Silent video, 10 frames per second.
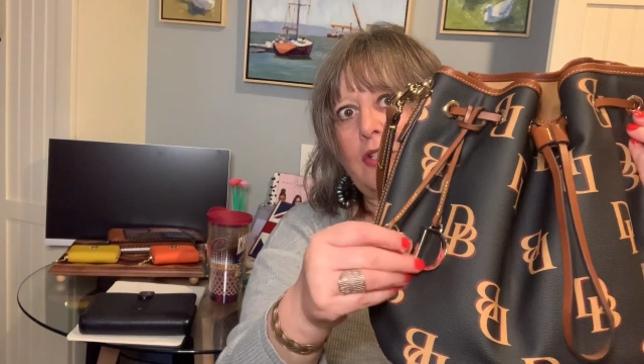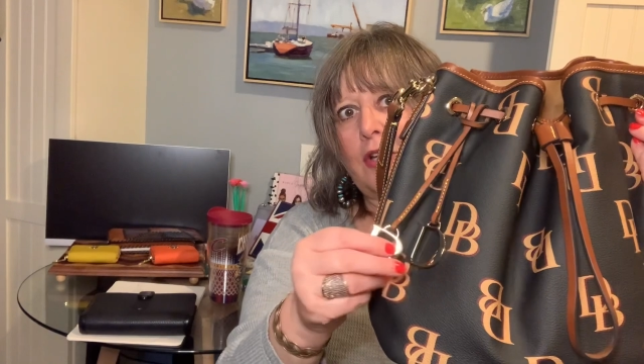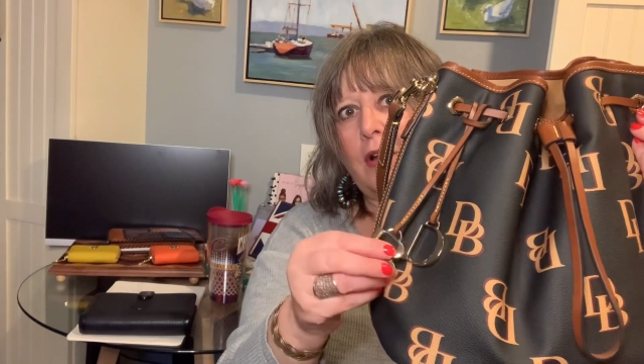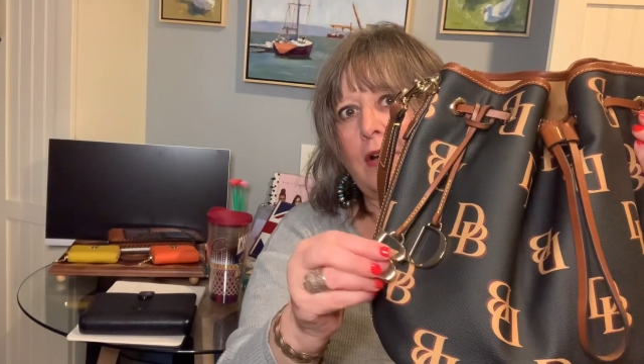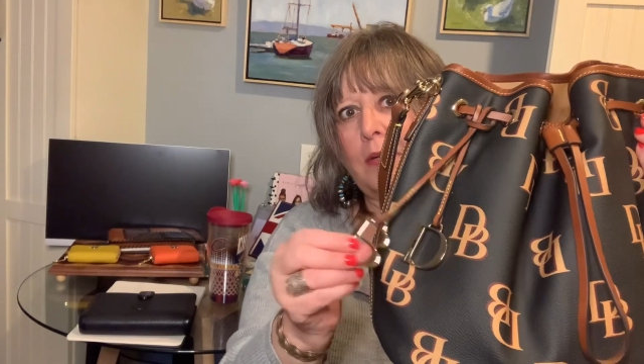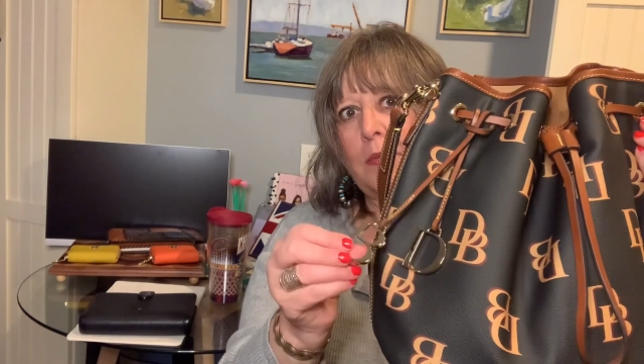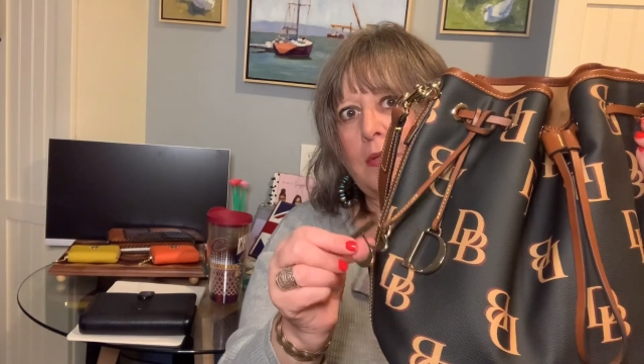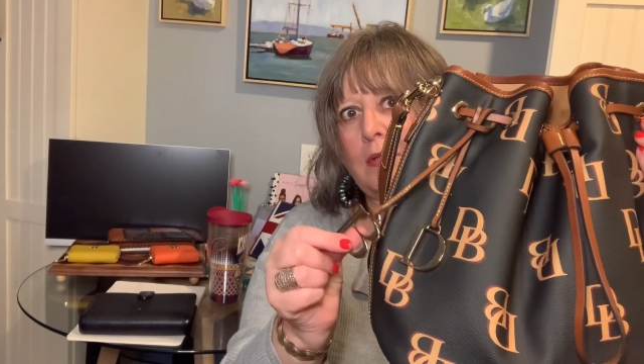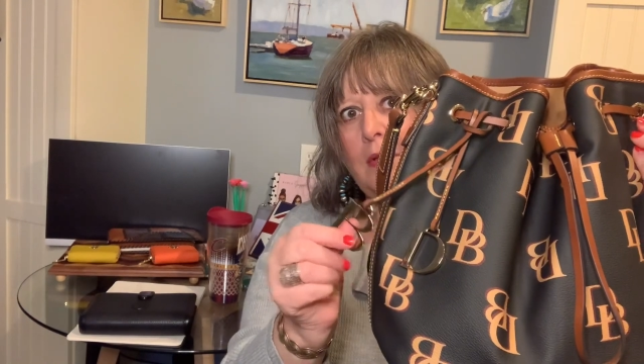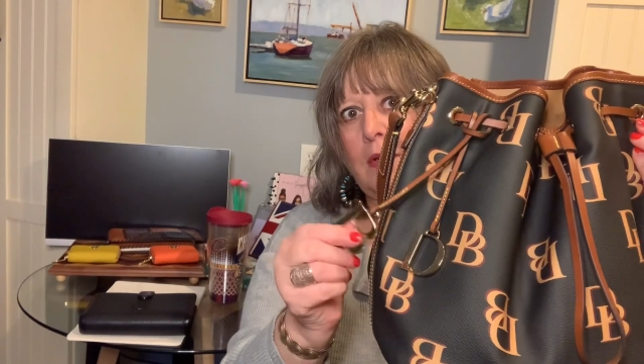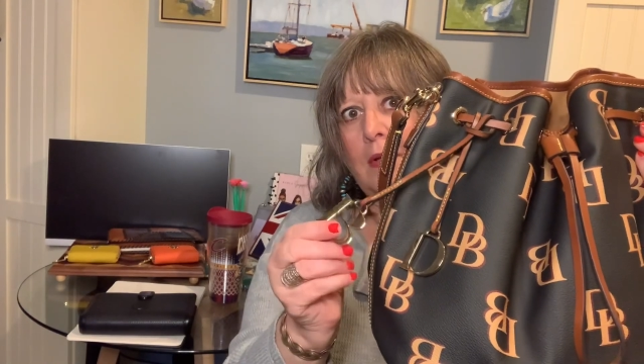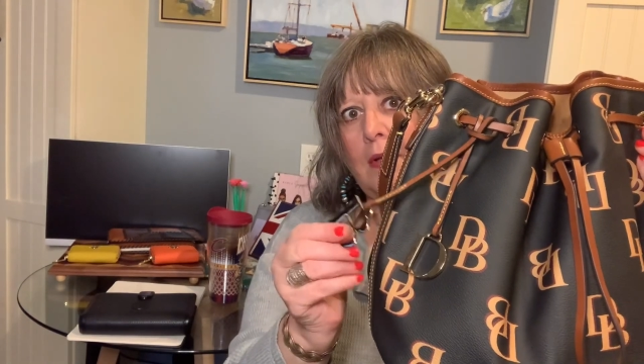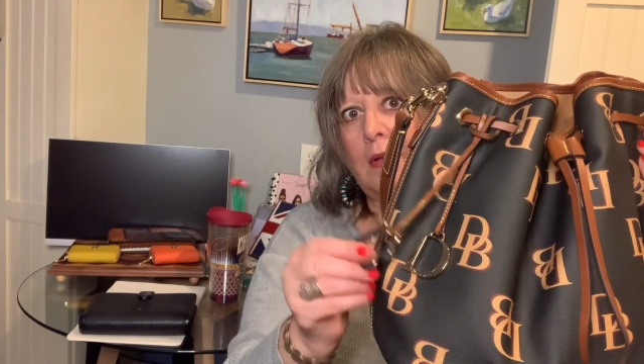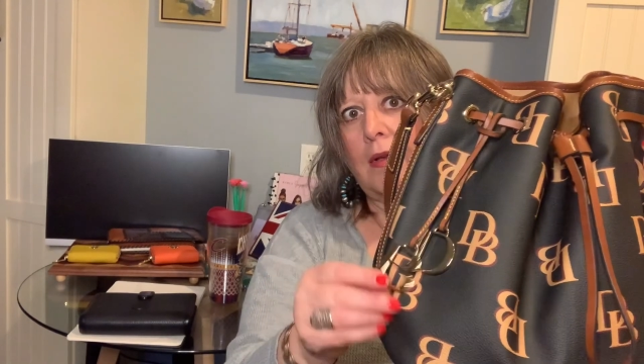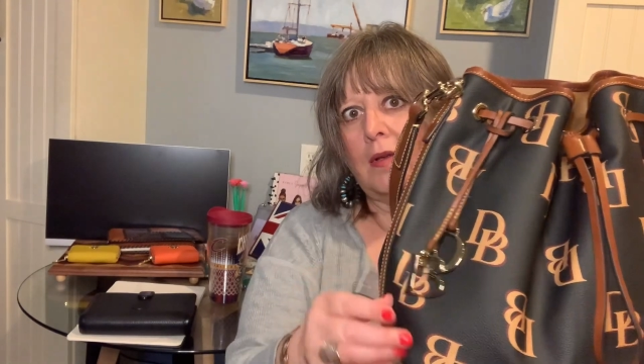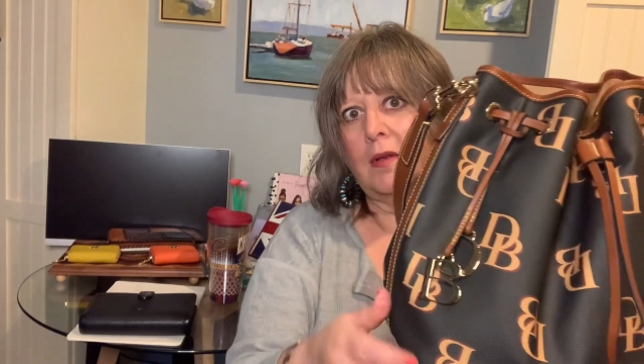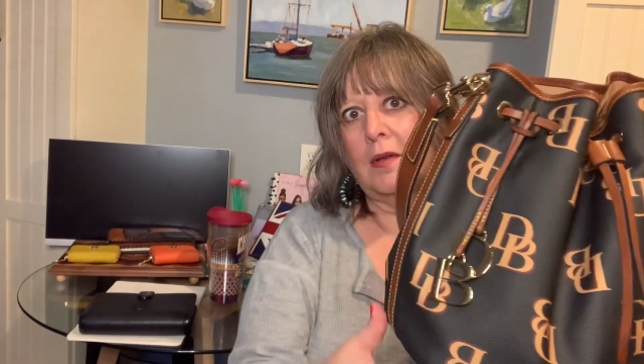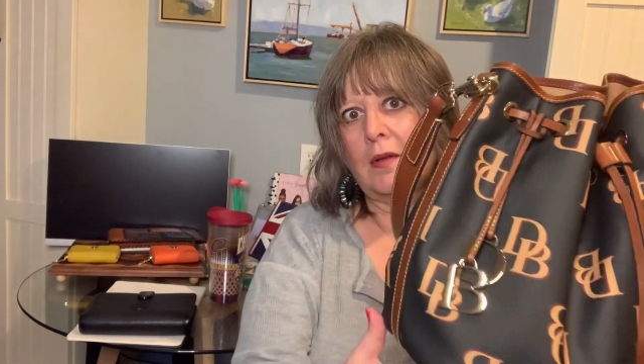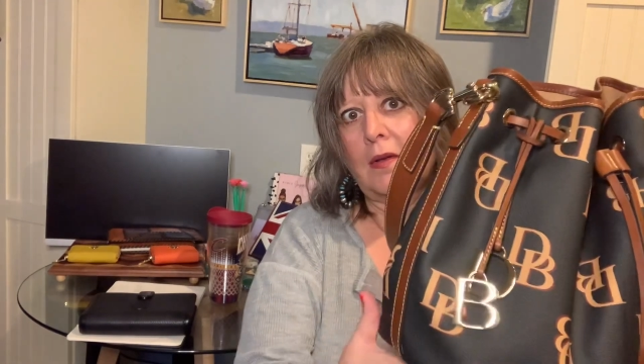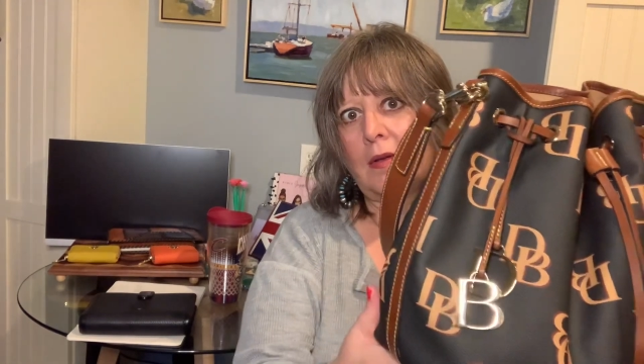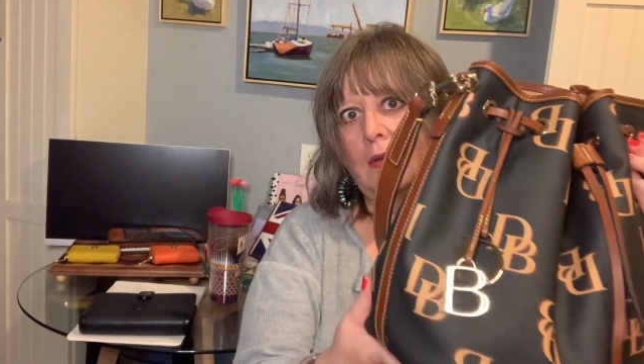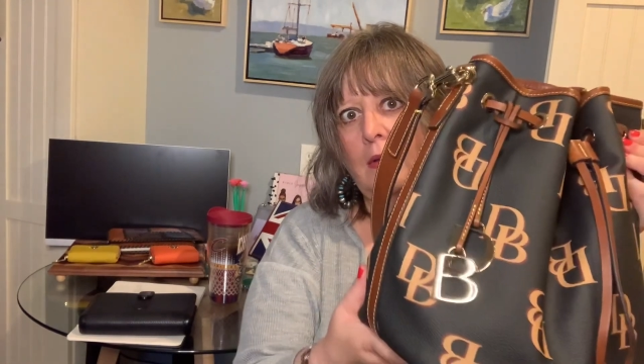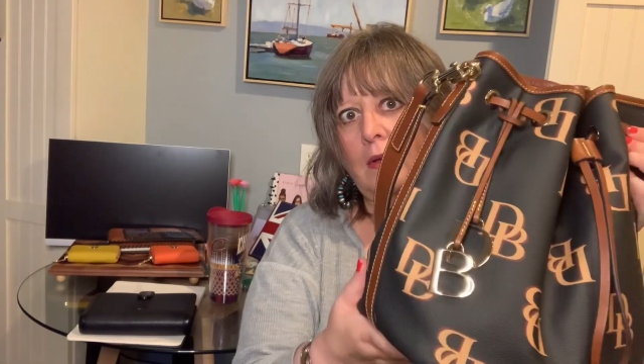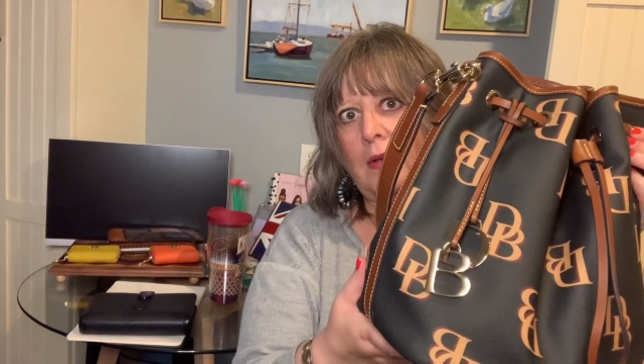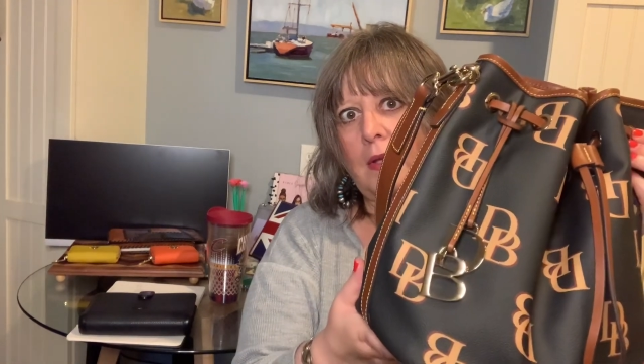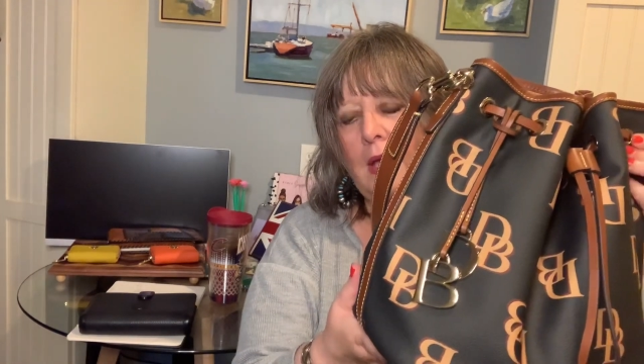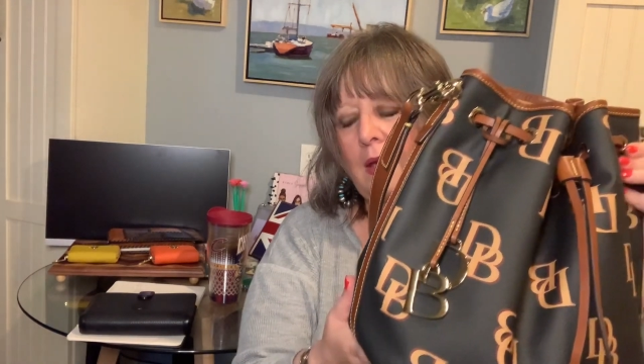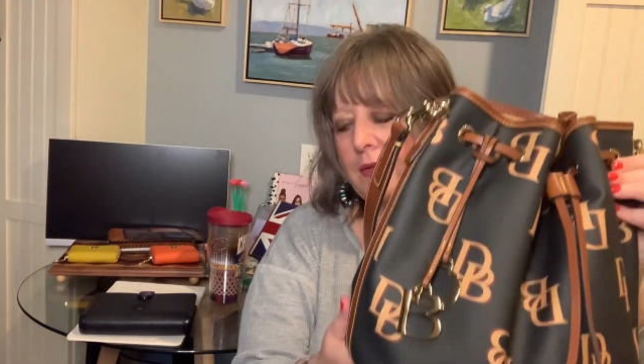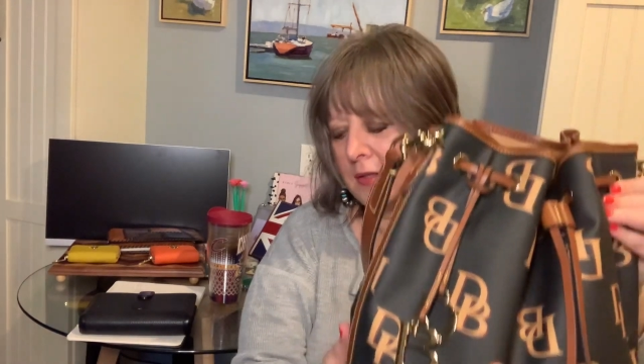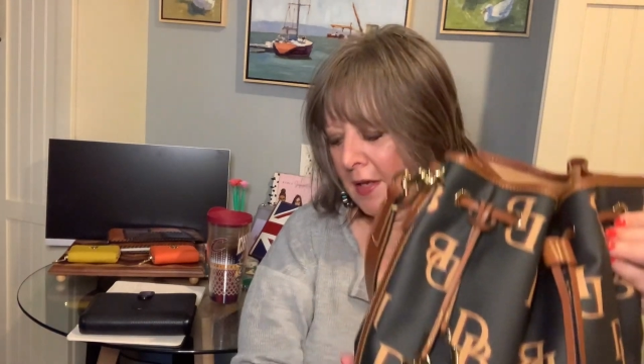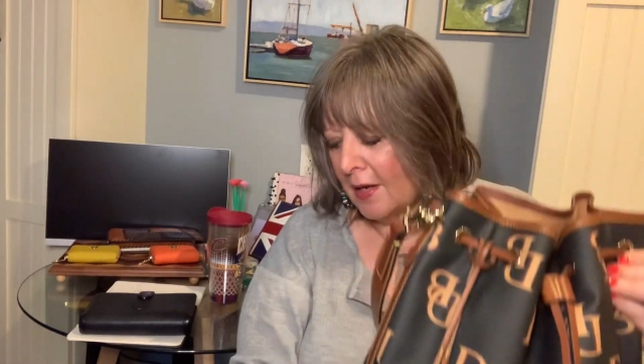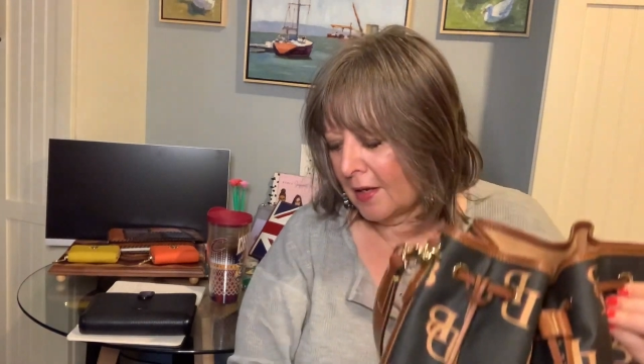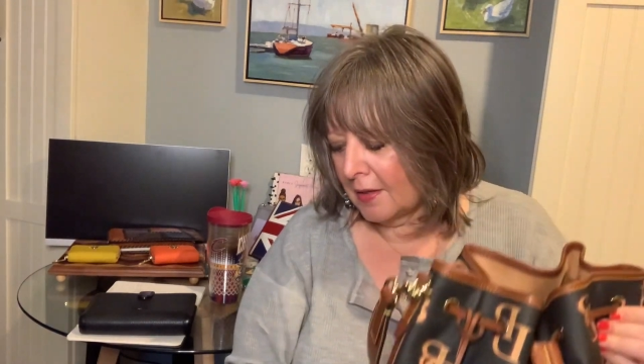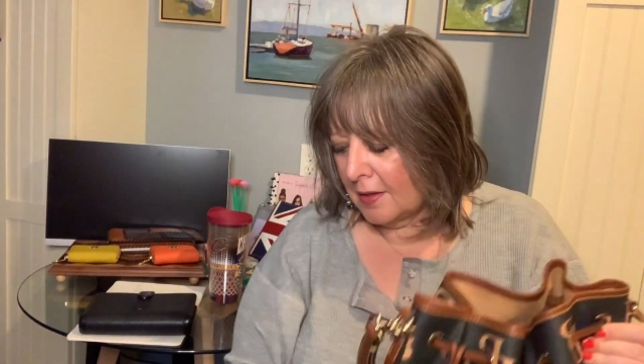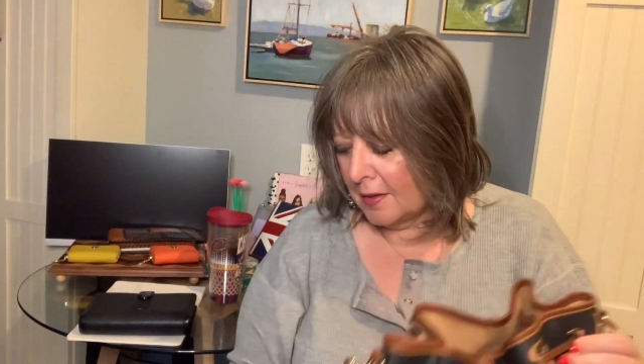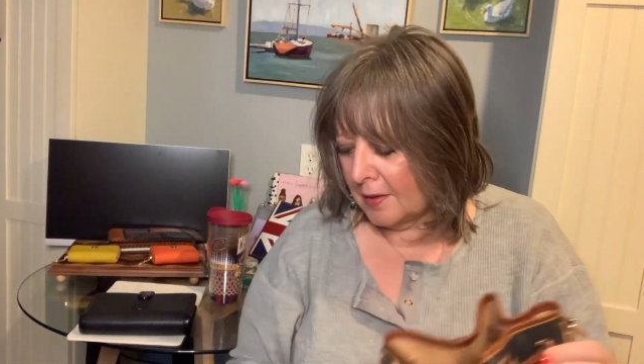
charms on the outside.